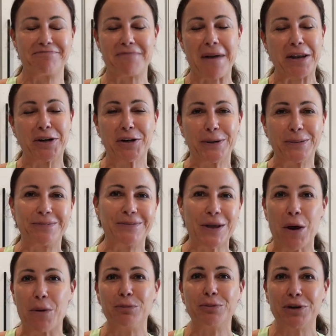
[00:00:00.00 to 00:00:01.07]
better
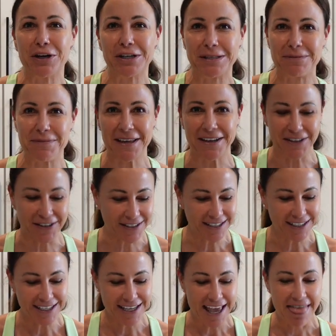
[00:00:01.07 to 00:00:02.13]
home cooked
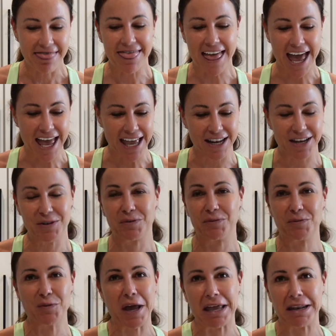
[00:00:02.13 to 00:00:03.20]
meal than
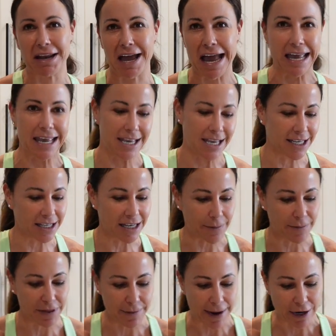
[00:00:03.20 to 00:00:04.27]
when I heat it
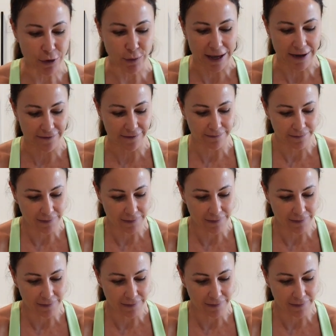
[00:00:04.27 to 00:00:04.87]
up in the microwave.